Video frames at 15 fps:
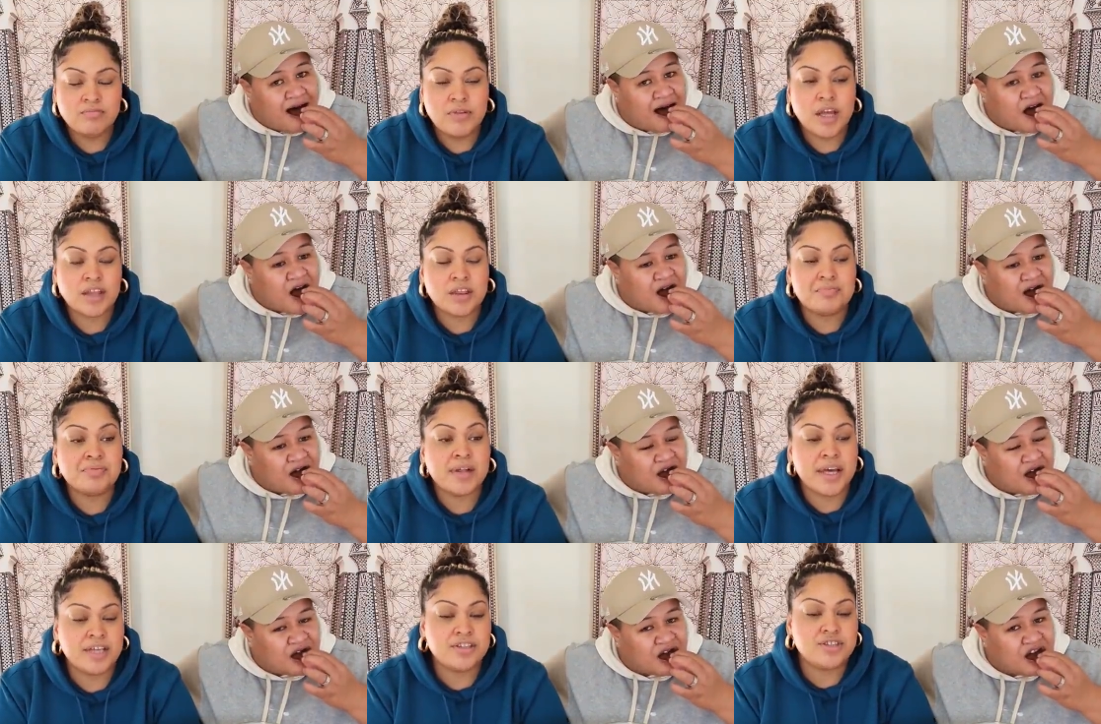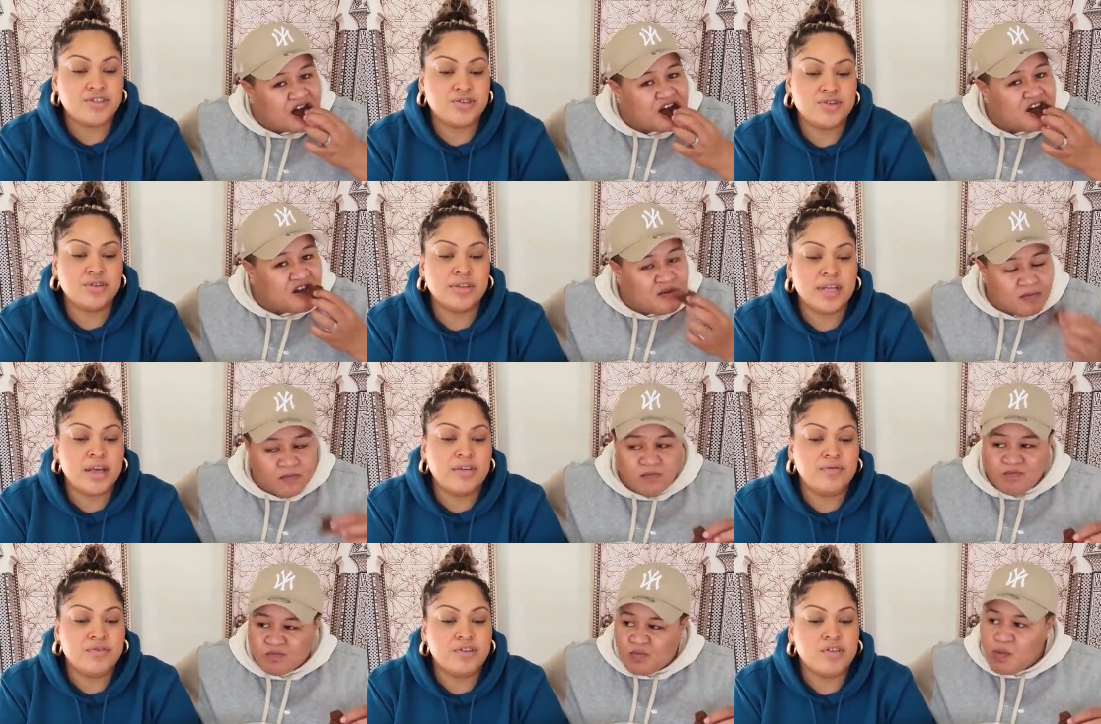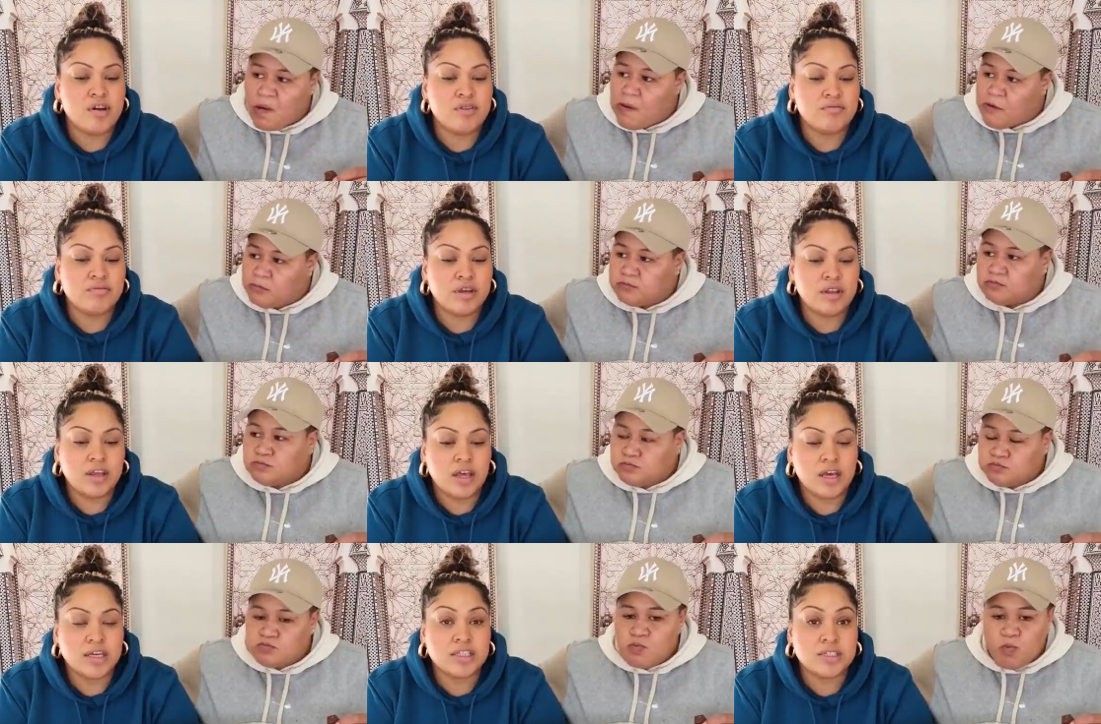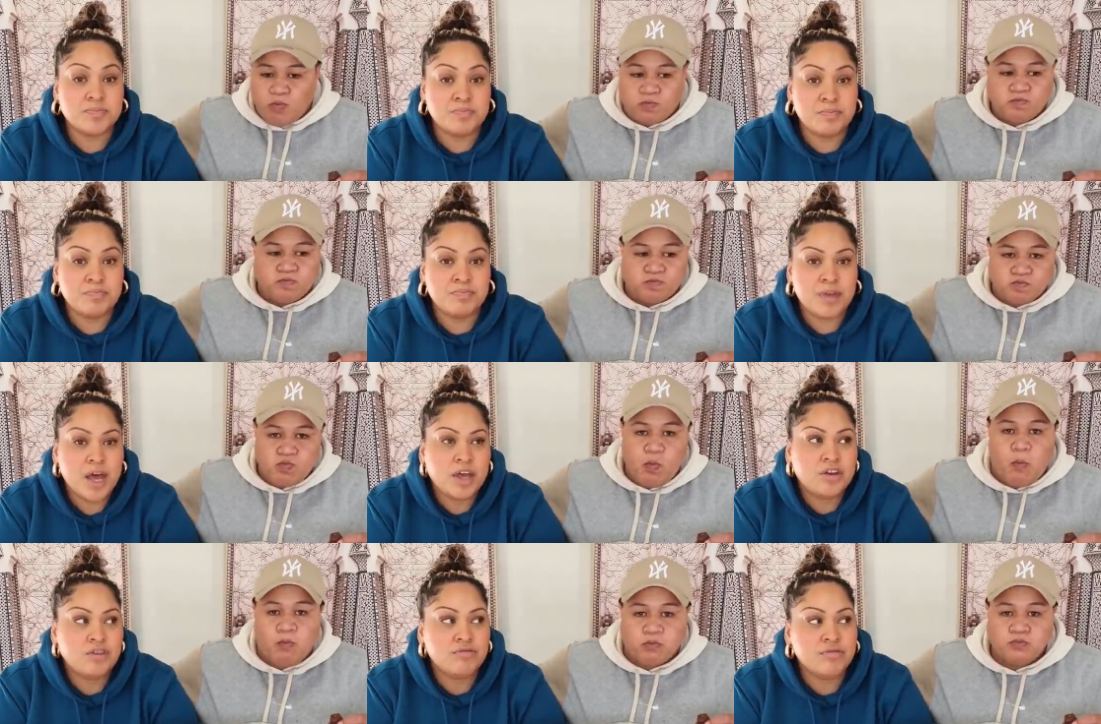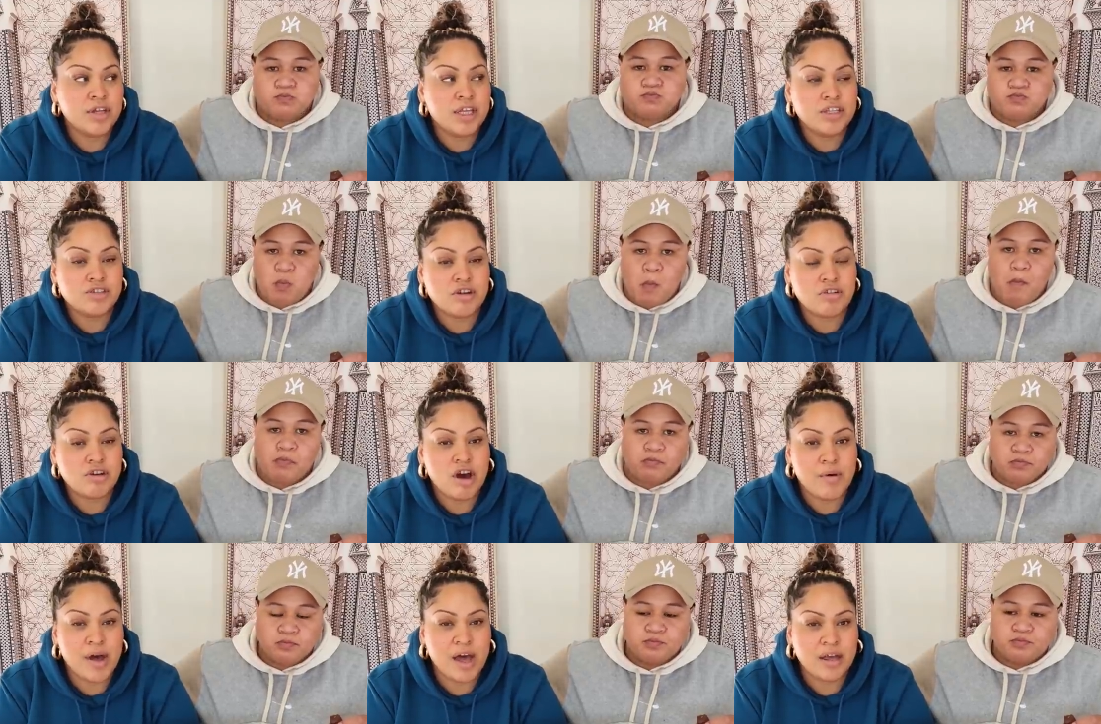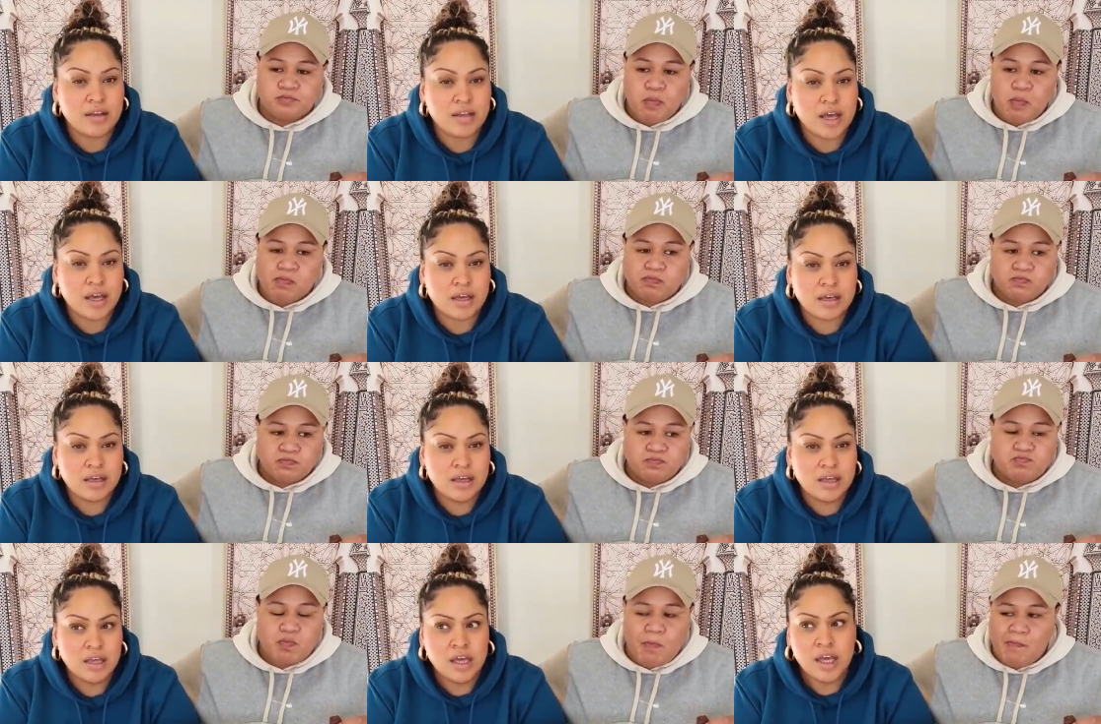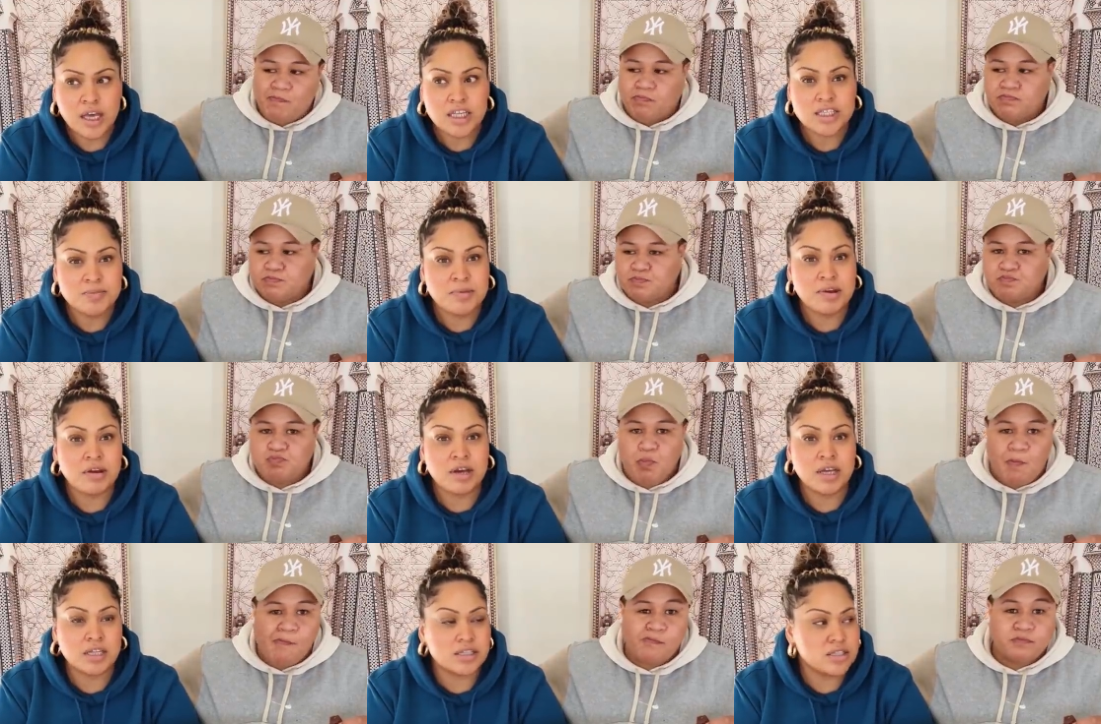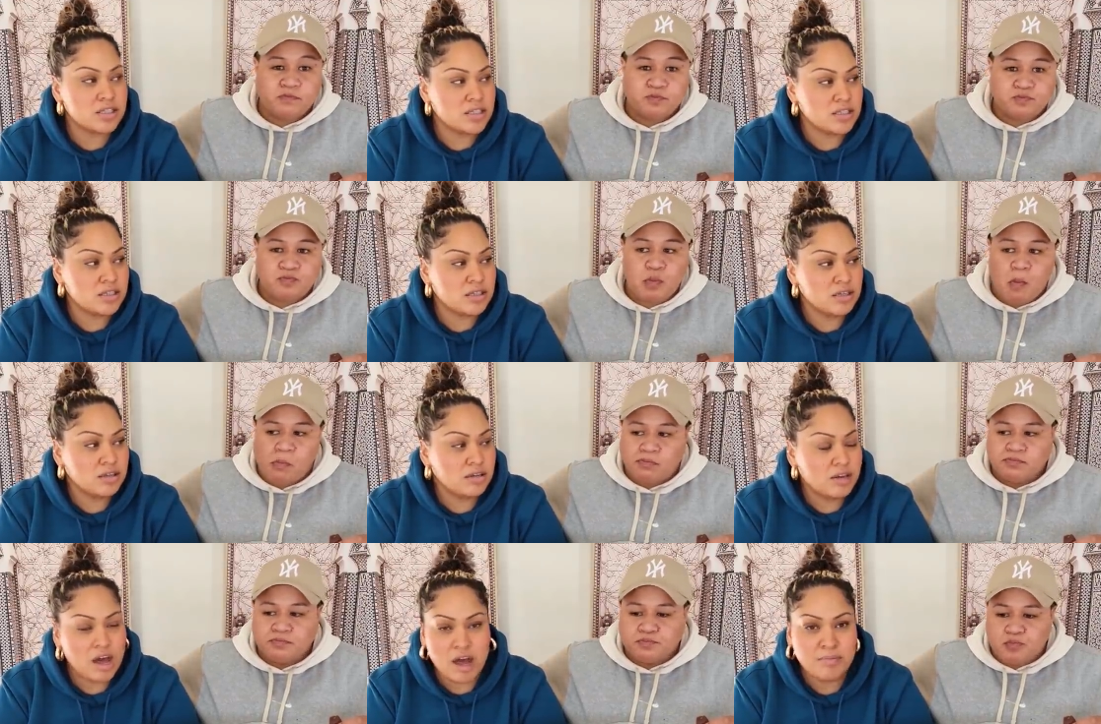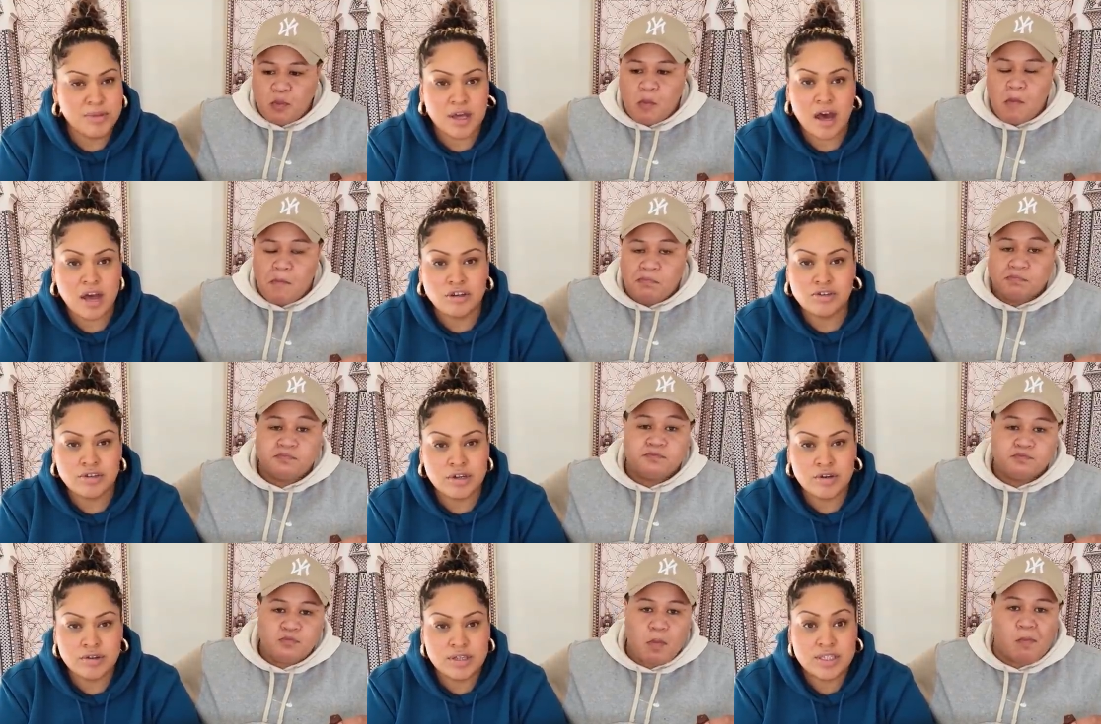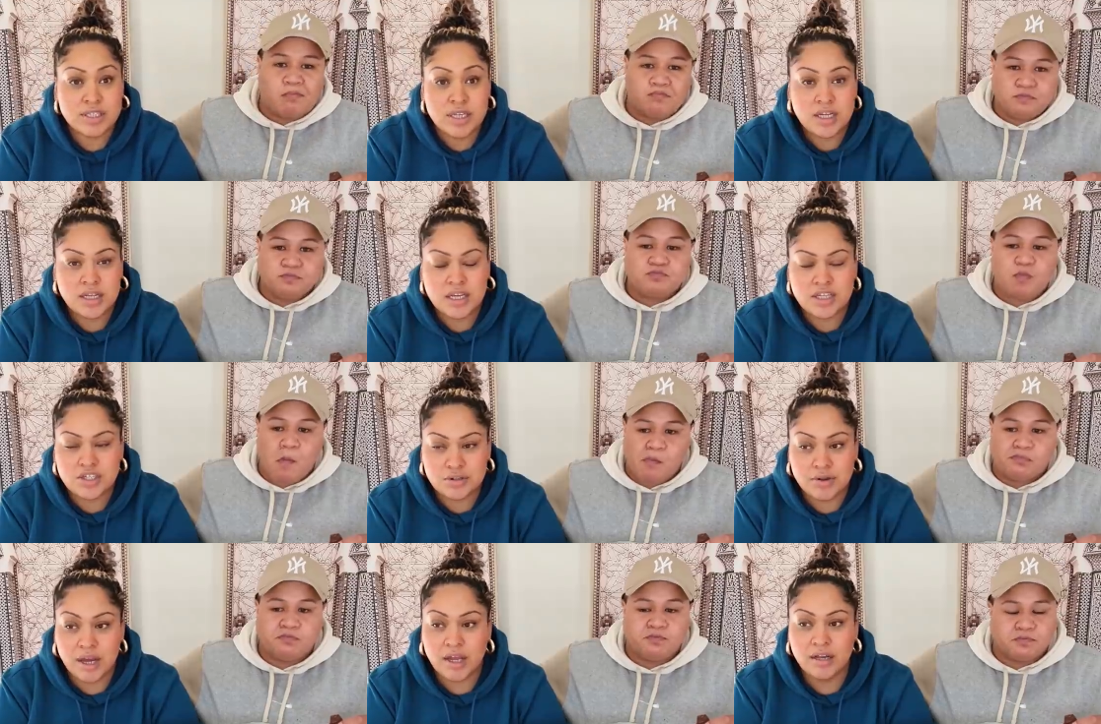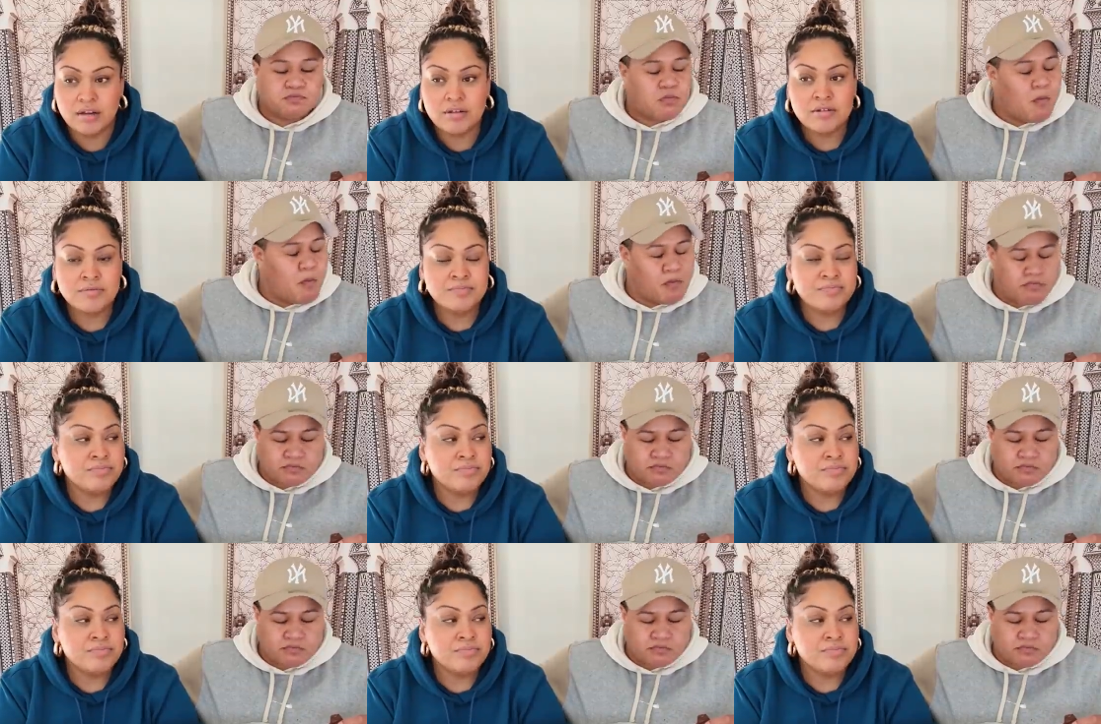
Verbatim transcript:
Speaker 1: Like the place you live, you don't really ex like you really don't go out and like experience um, the country or the city that you're in.